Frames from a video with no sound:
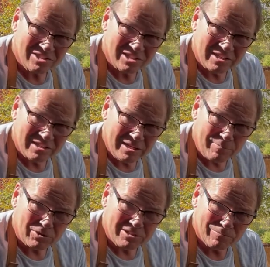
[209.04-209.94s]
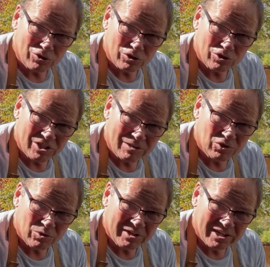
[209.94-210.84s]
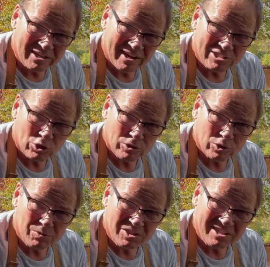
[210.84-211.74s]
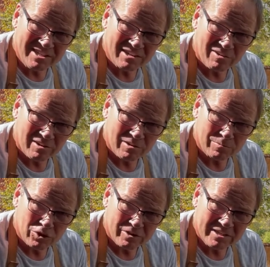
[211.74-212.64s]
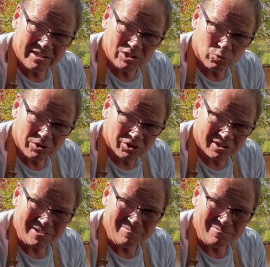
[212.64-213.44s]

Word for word: to keep our temperatures up so we get a nice crispy skin on our turkey as we cook it.